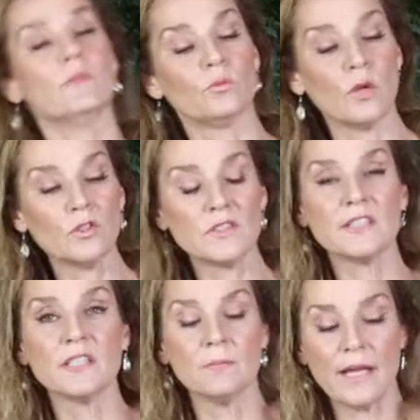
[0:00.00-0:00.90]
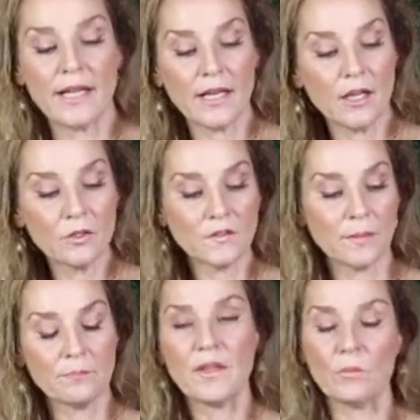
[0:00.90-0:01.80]
roasted tomatoes
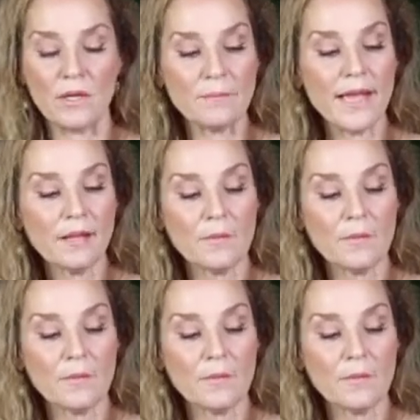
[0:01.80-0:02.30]
that we make,